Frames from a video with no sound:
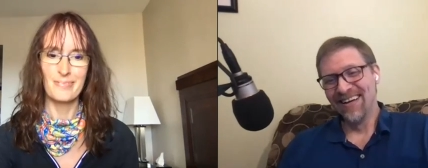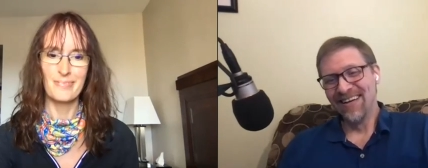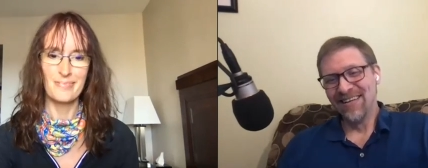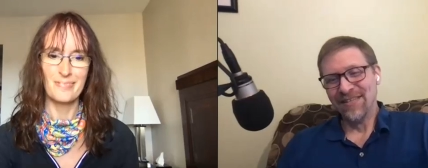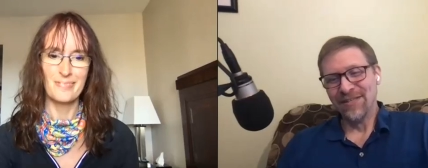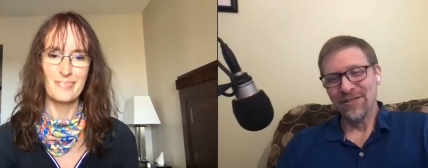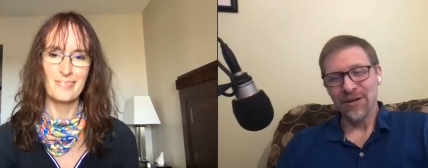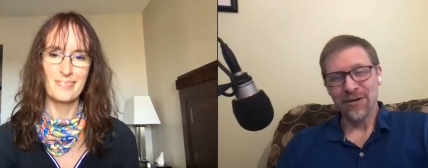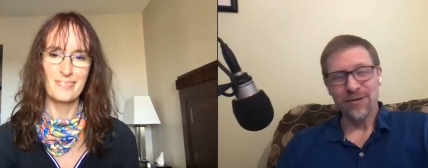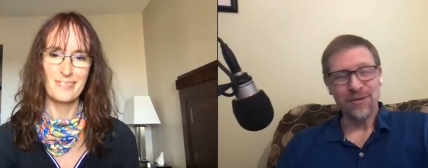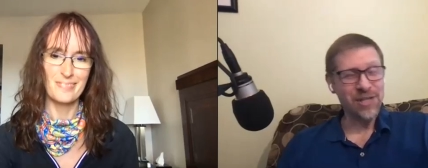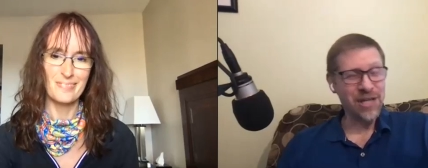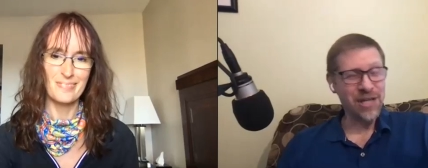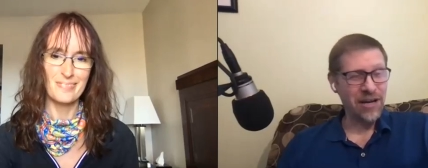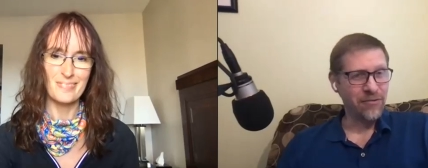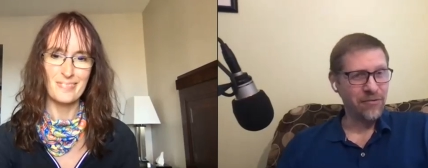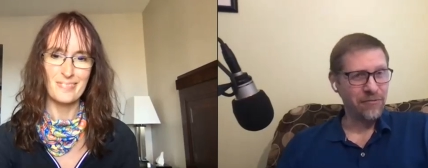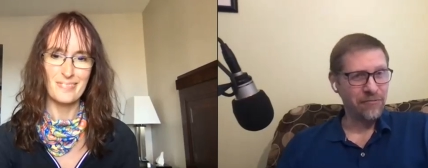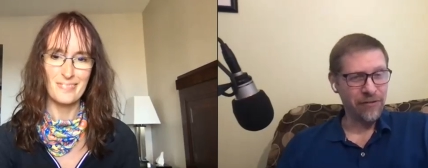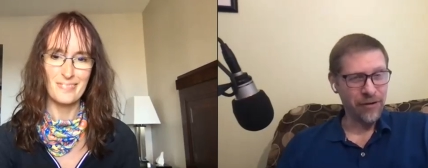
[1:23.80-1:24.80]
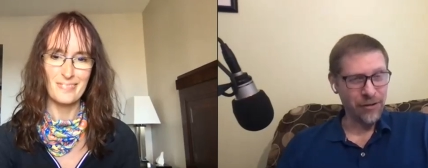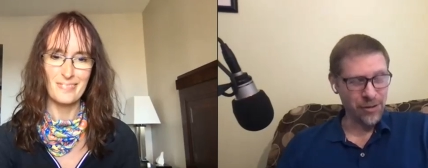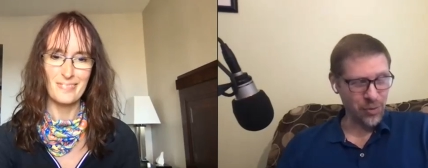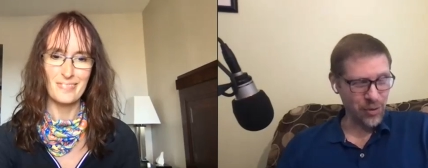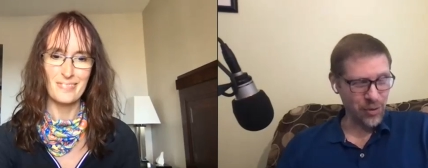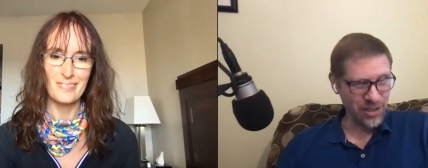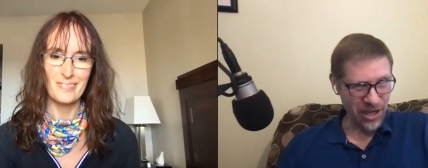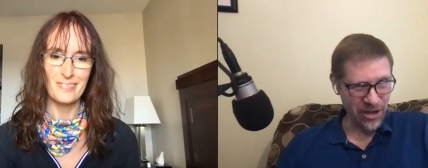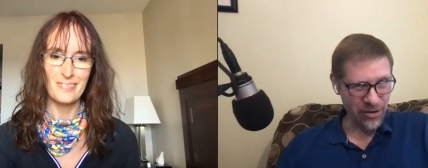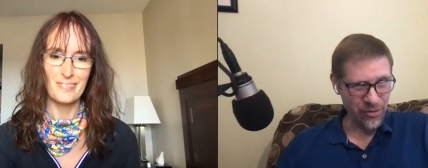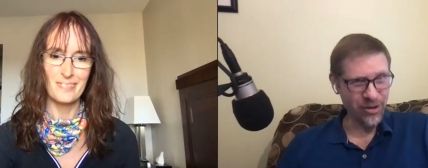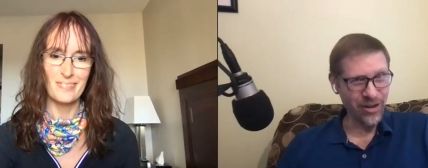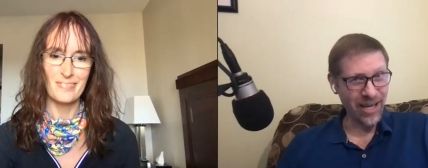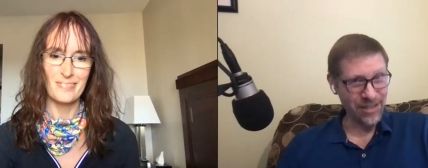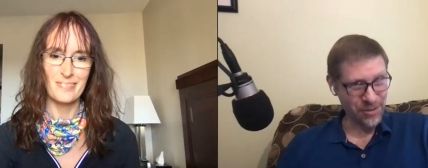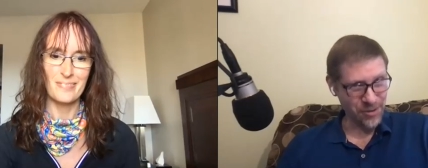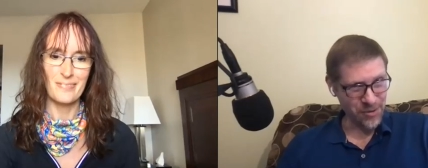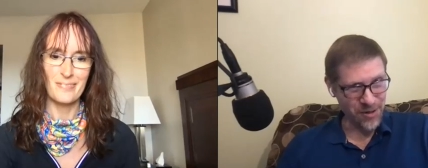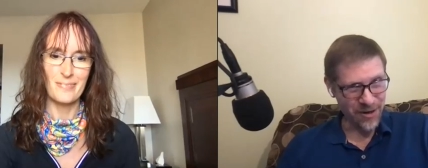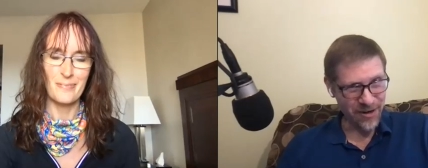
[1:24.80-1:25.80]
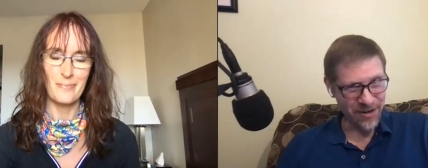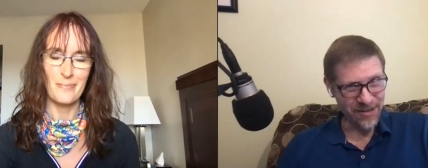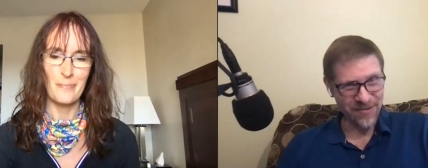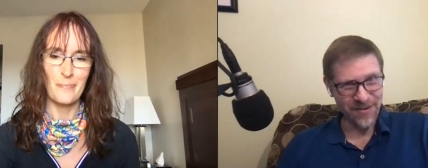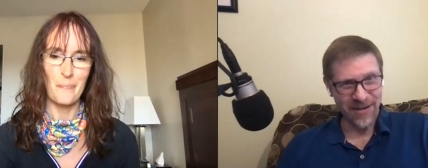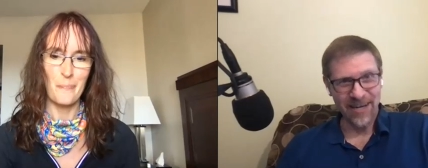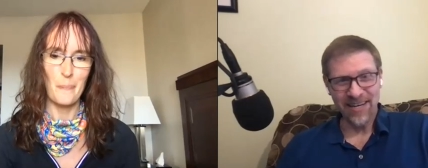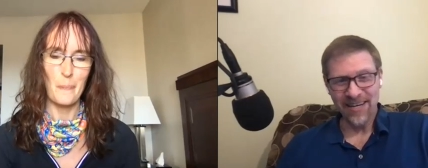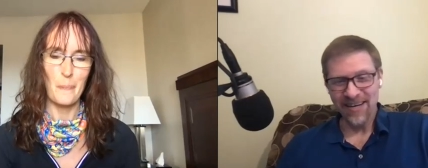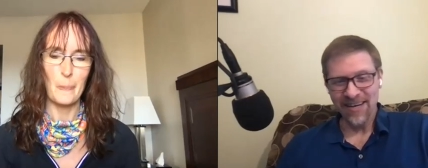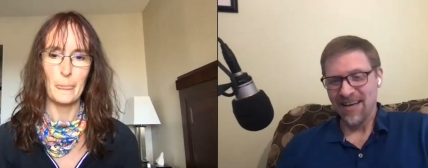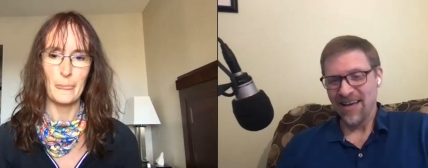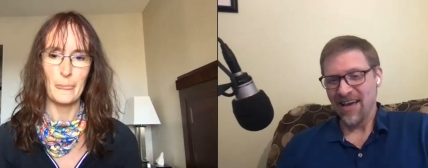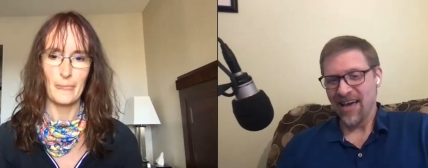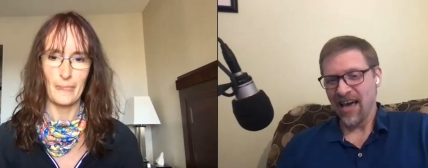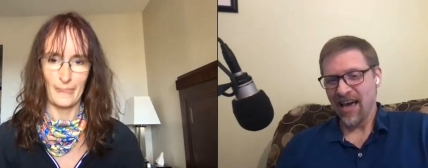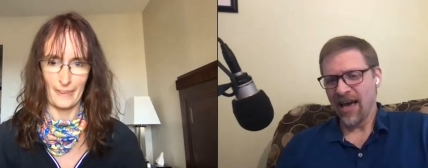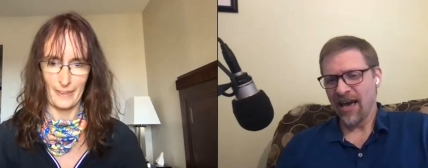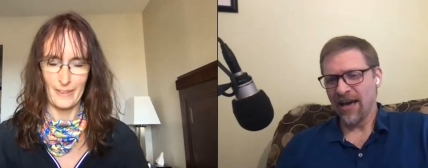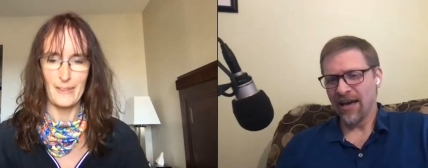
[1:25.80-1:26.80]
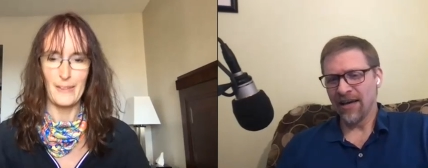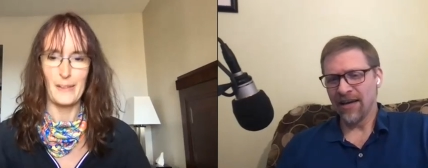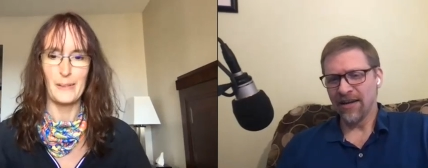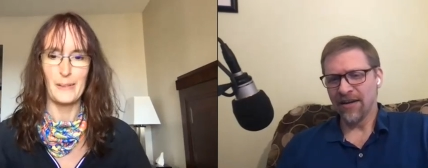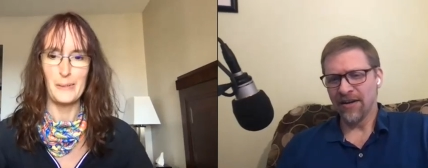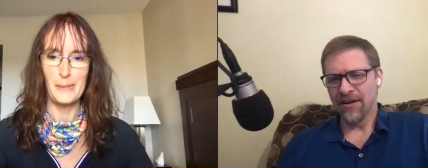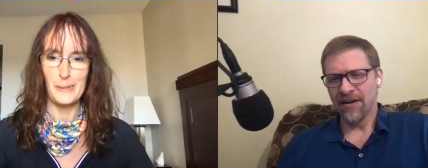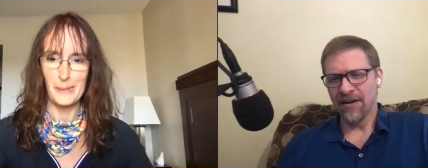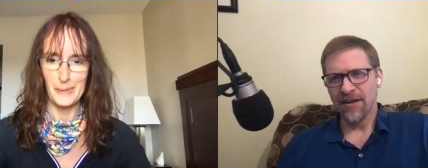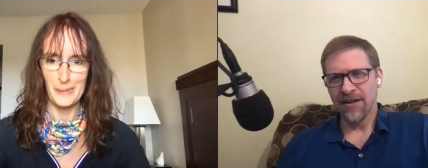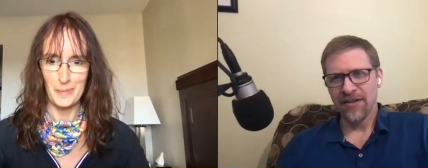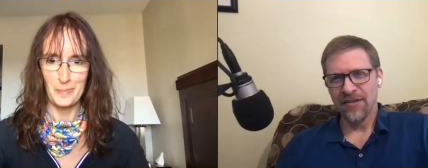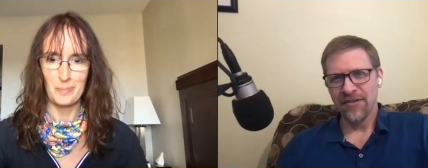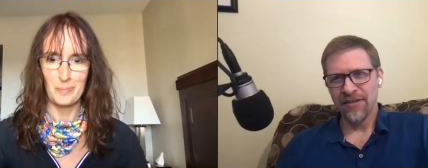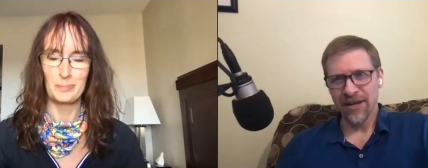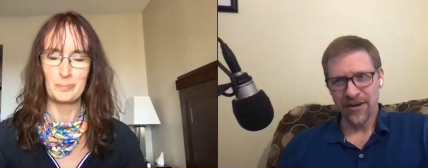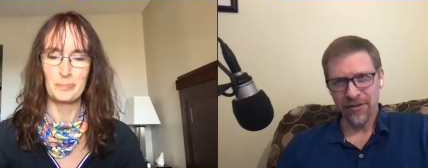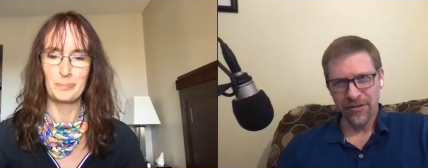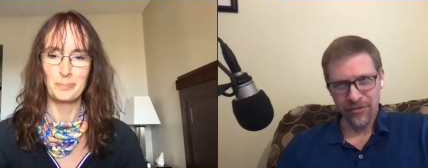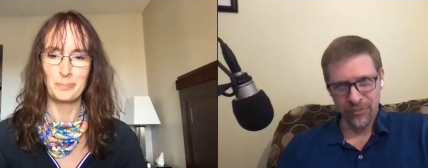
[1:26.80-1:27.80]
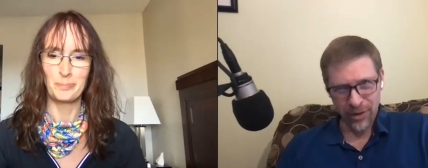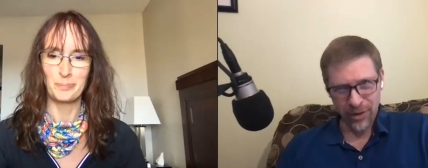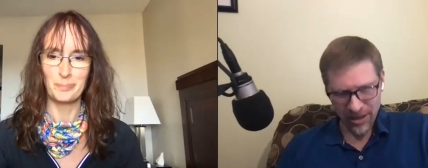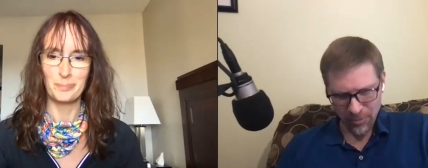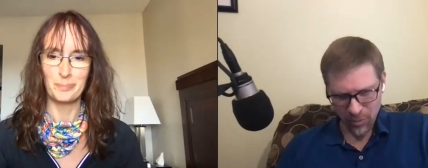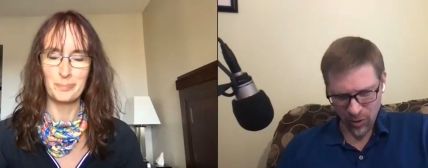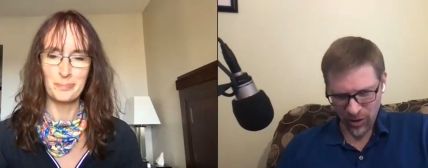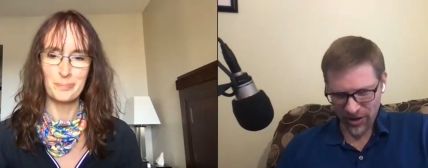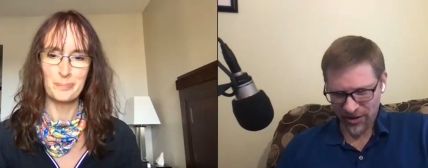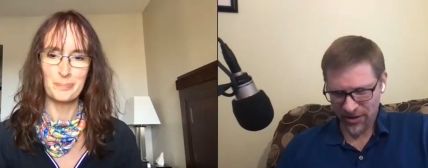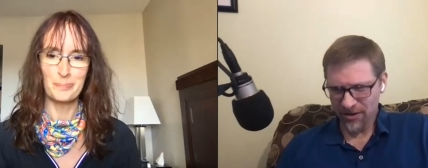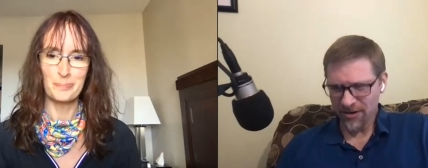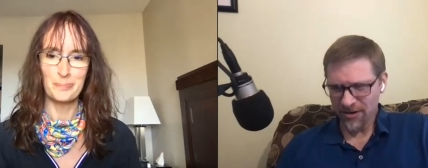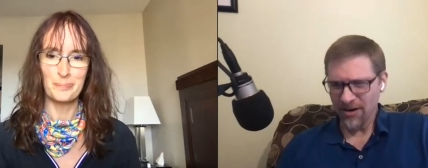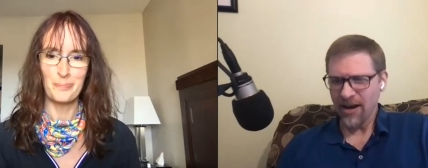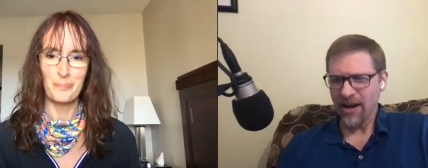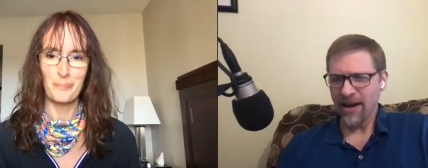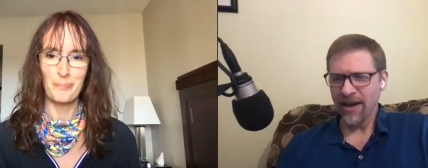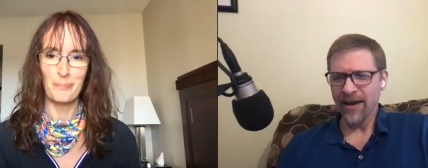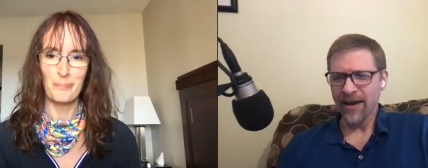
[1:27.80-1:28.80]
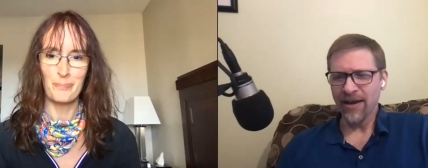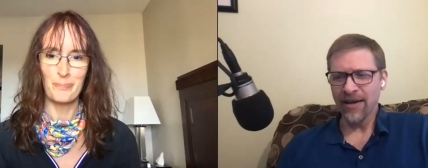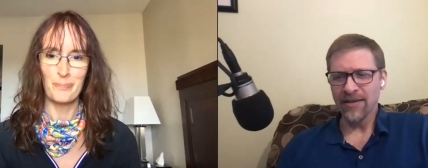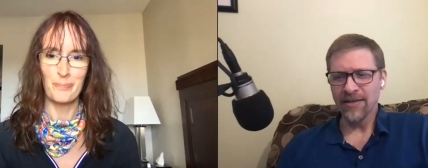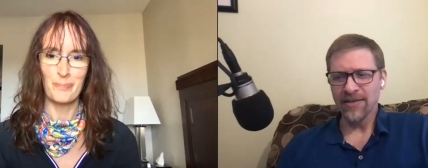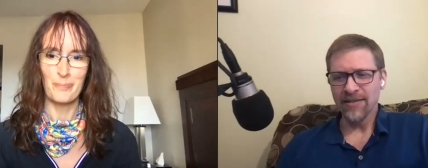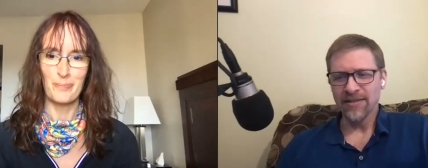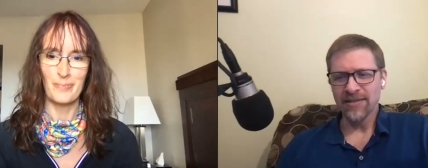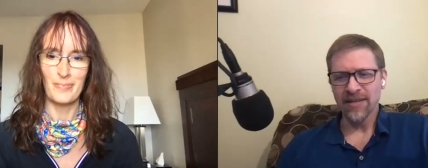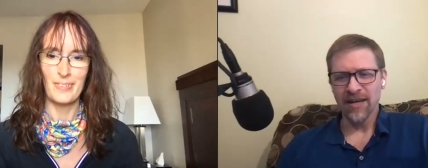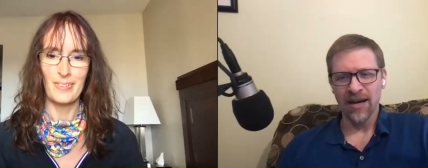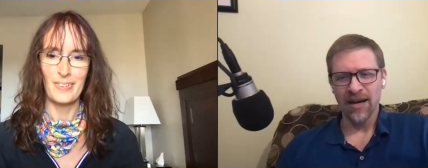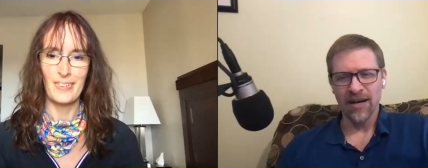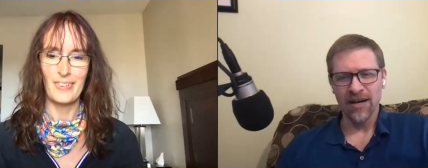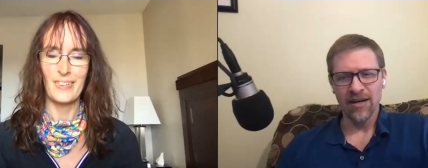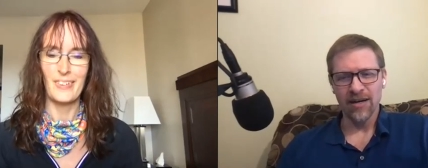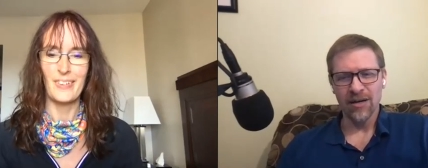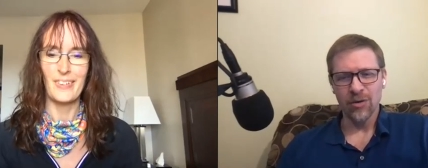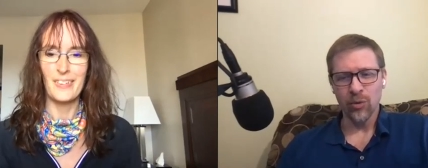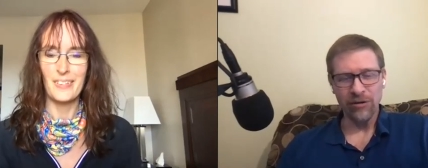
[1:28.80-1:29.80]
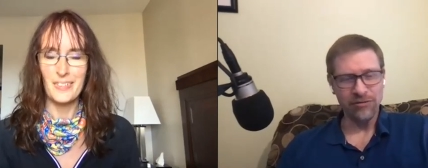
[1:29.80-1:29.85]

Speaker 1: So, Jen, first we sent you a laser cutter, right? and yeah. then a 3D printer. And uh, we've